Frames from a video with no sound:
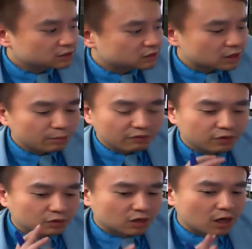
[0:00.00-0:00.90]
Some of
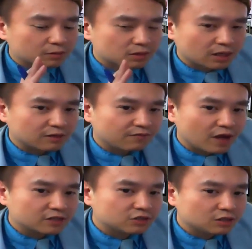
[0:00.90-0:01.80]
your top
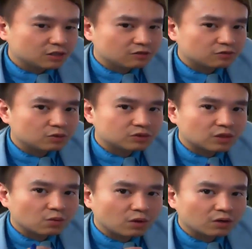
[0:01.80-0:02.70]
advice you can give to
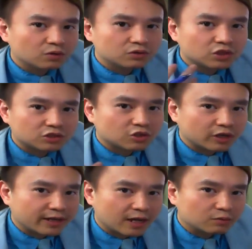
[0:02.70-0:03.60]
someone who's just
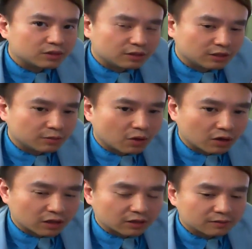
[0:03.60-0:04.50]
starting out with internet
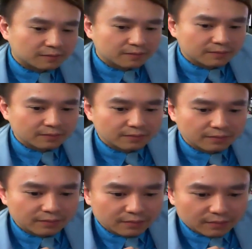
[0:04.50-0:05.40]
marketing?
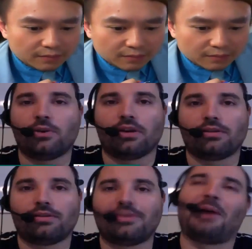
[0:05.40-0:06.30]
Don't it.
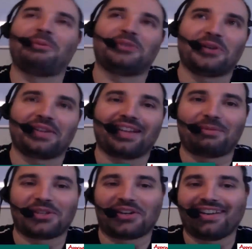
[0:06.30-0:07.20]
No, I'm joking. I'm
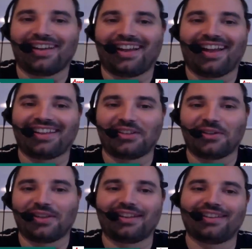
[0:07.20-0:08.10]
sorry. I had to do that.